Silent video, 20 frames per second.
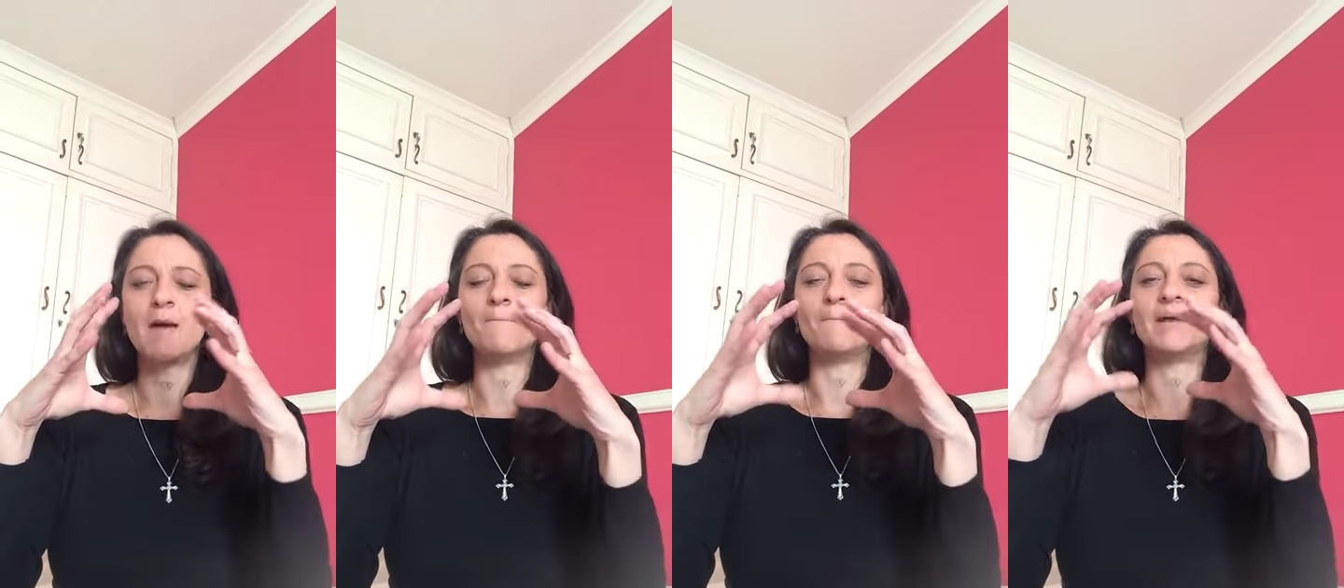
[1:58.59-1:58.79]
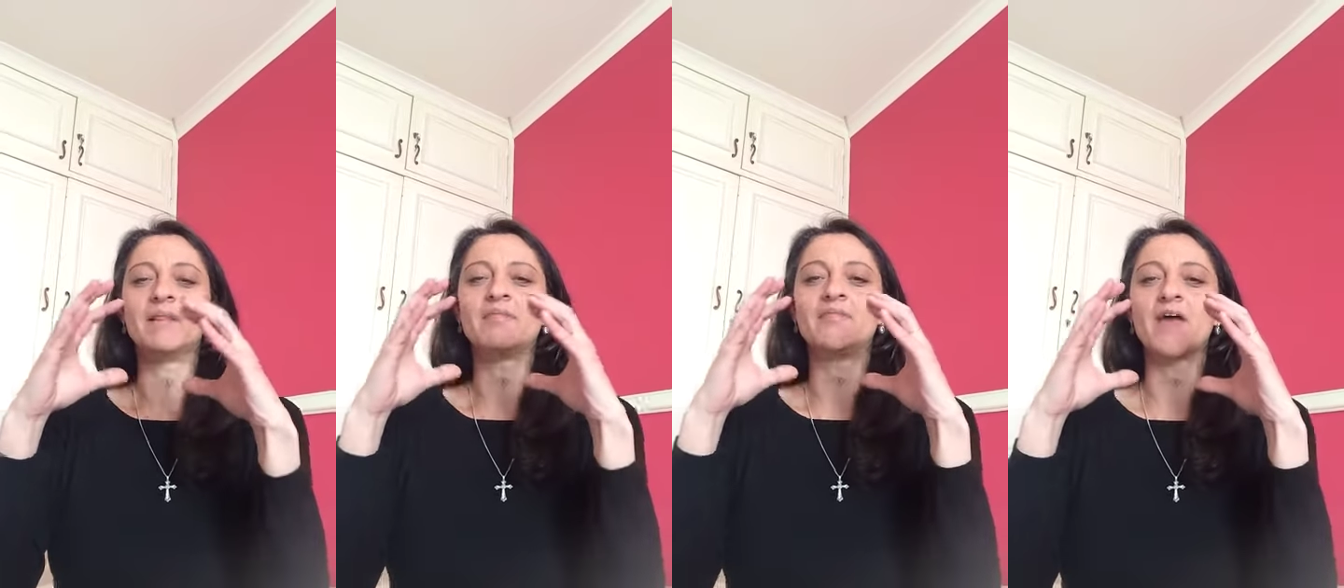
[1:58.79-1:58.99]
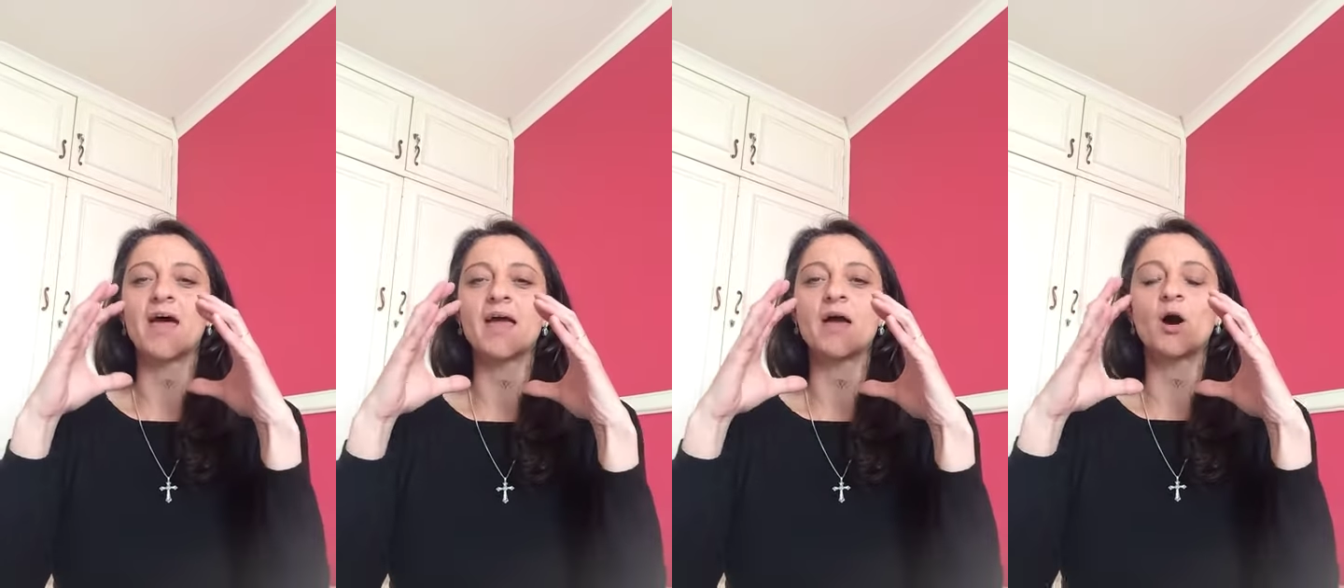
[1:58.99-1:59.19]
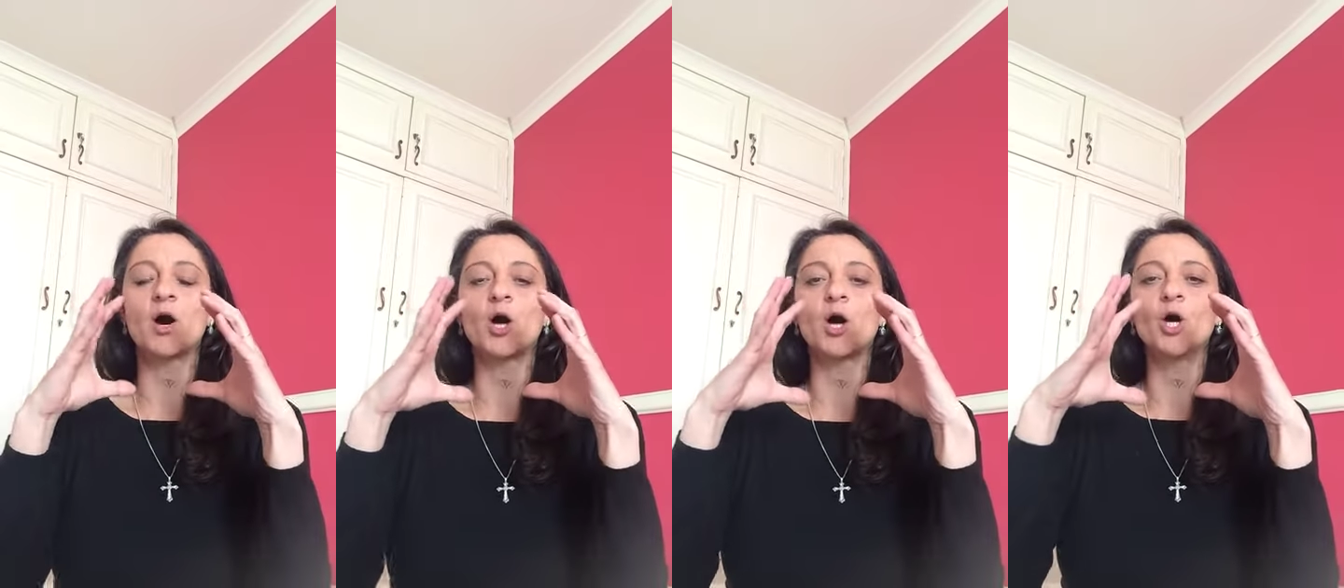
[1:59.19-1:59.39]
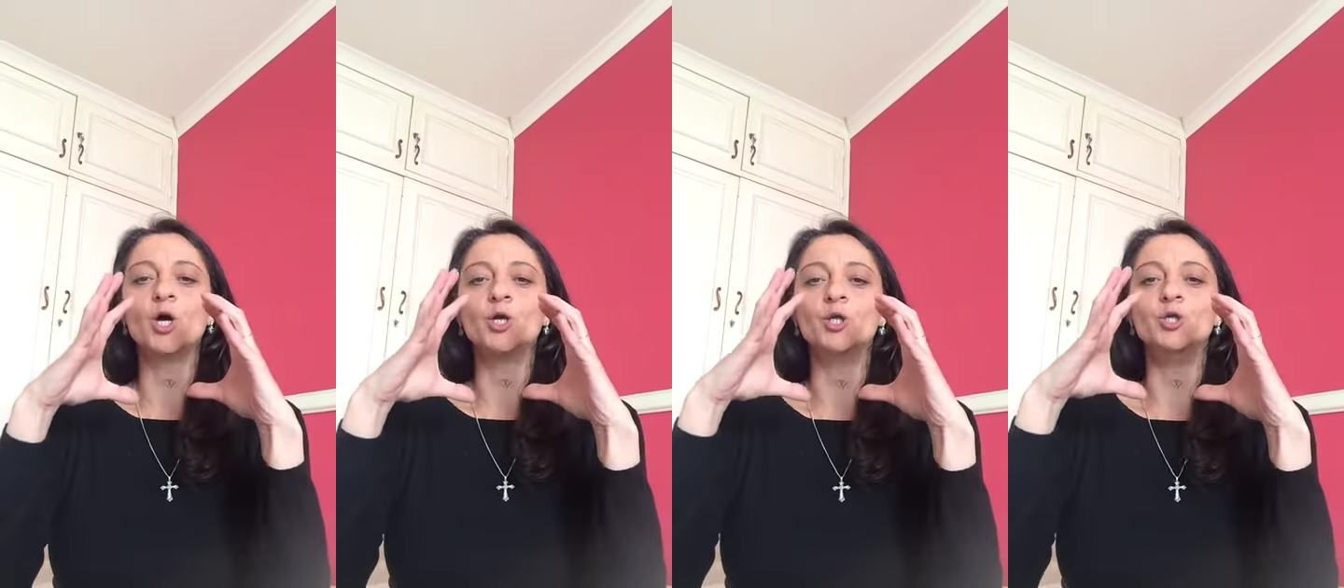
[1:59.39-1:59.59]
but they
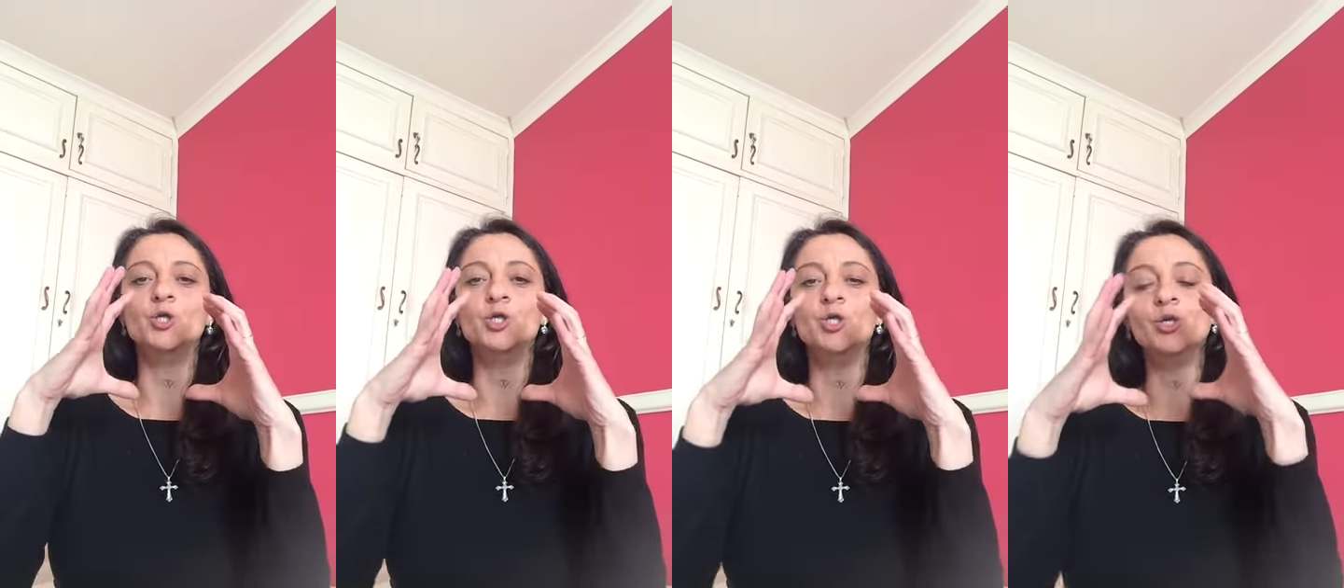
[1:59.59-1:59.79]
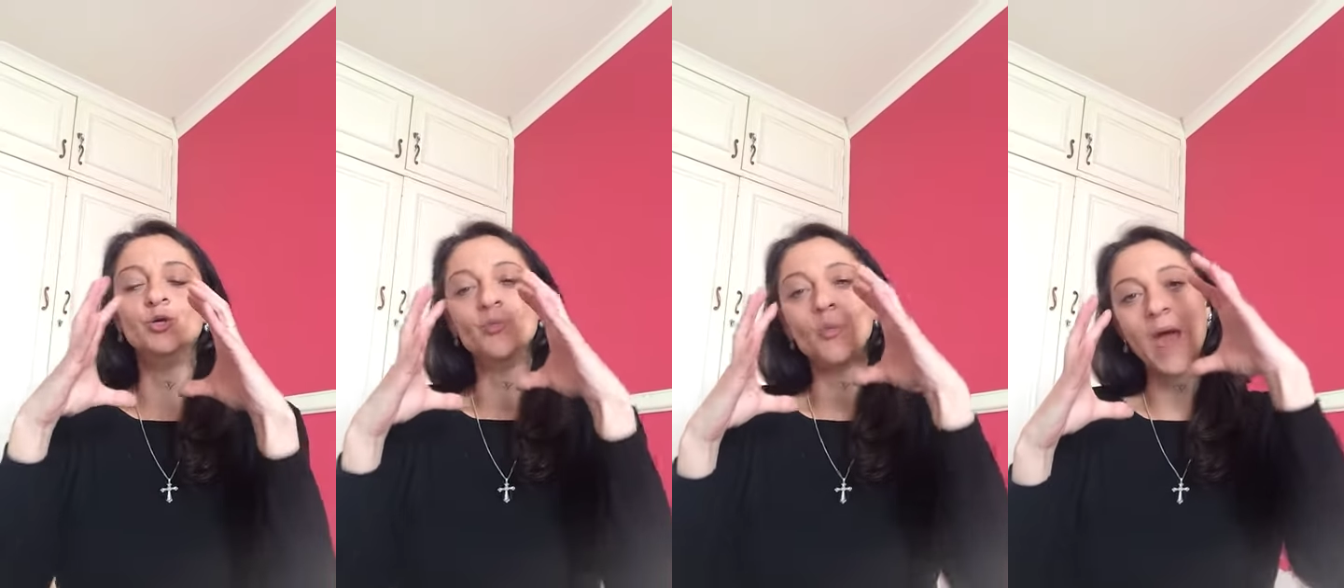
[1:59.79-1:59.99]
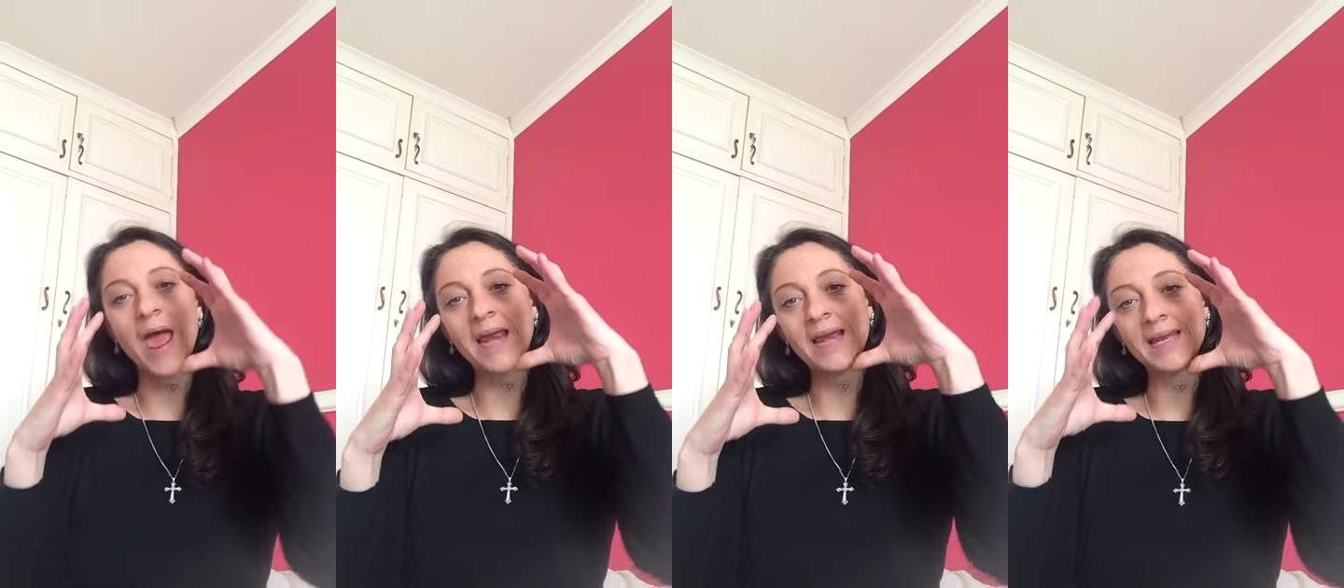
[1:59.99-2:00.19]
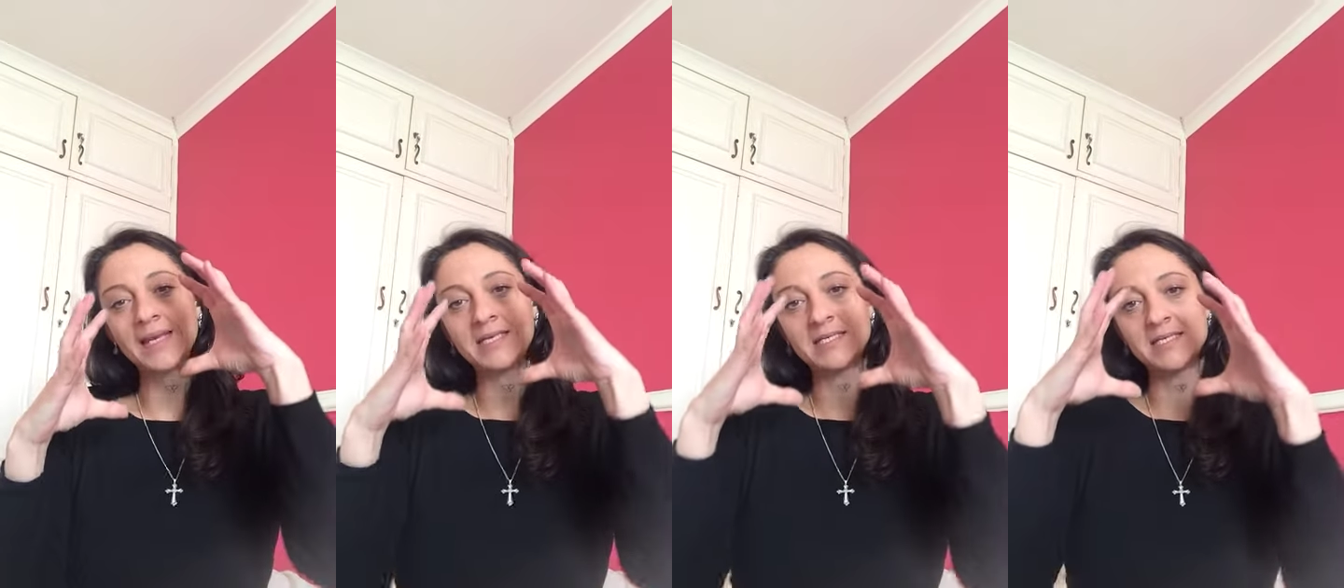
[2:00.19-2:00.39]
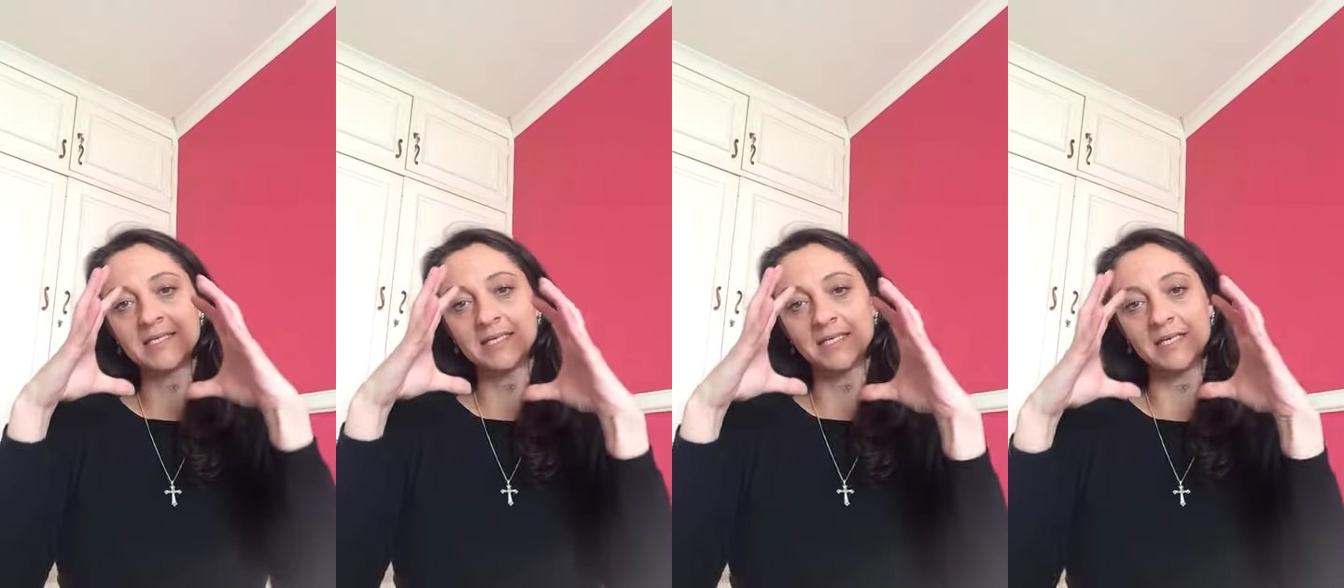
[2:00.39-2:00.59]
are
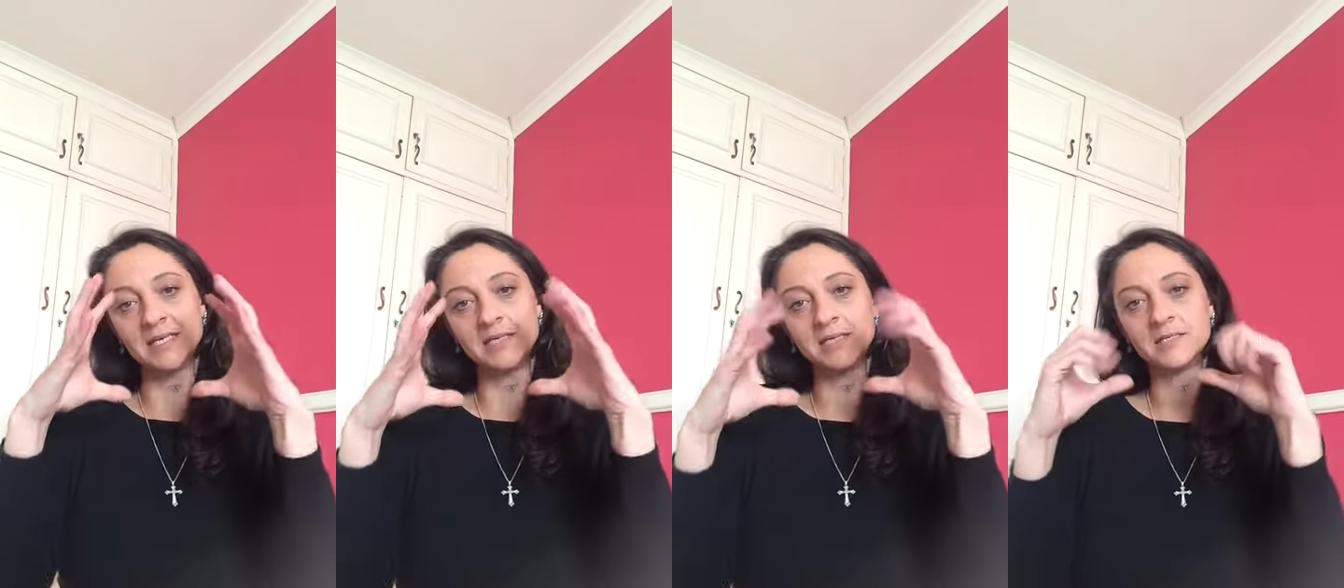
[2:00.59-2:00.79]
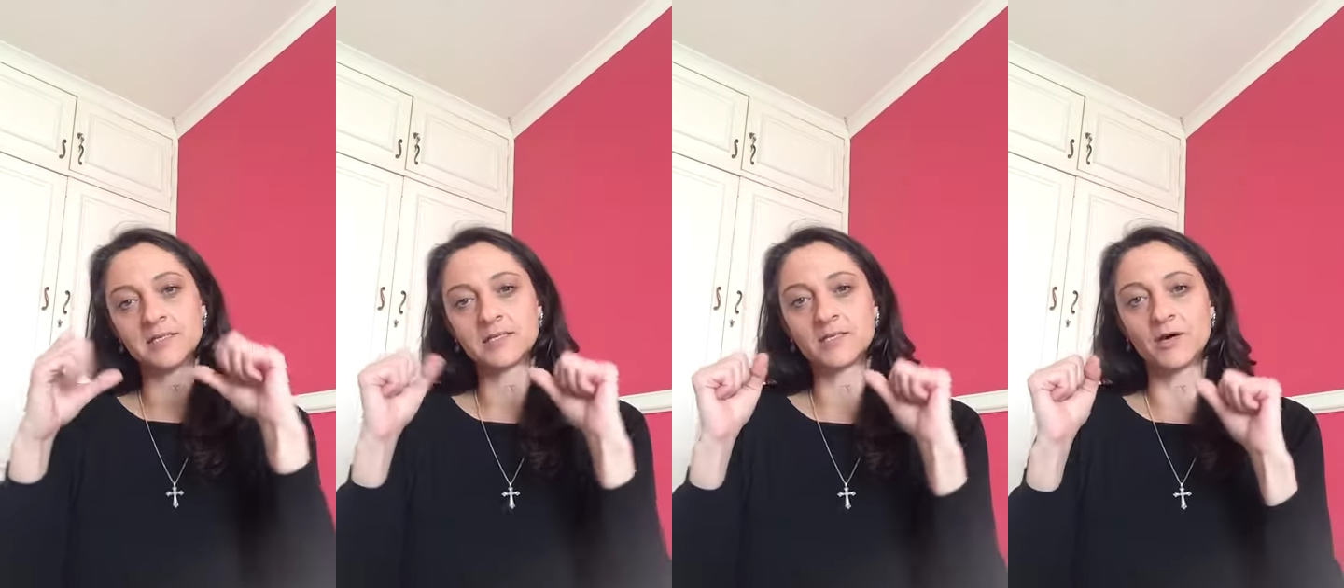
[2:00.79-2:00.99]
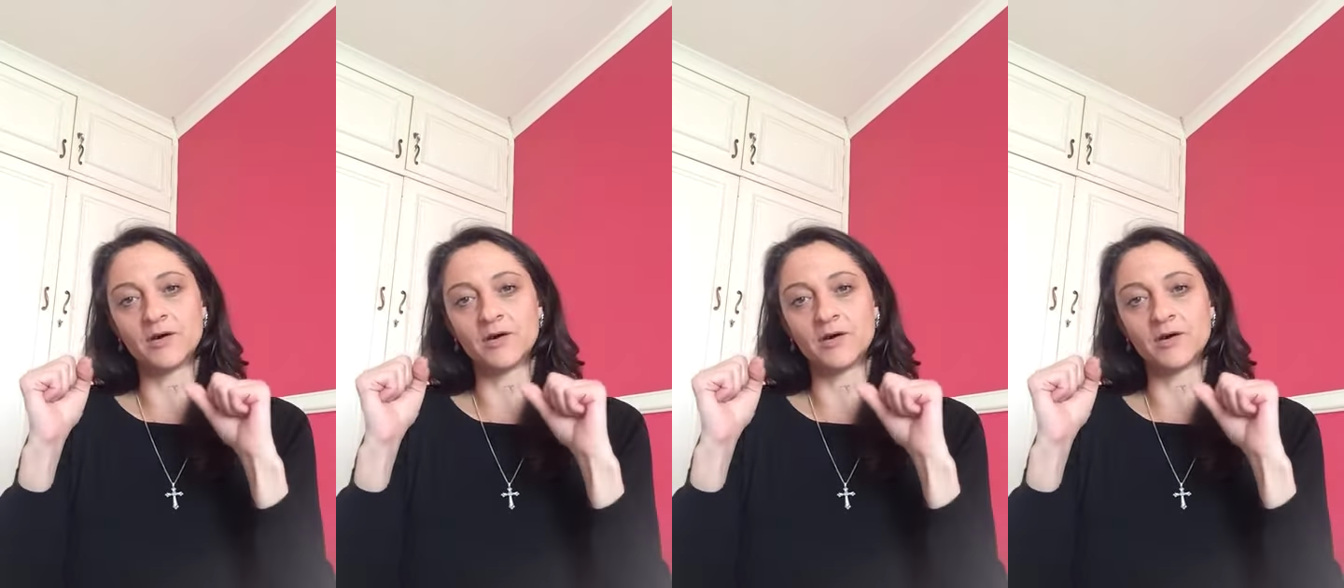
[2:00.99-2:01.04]
dualities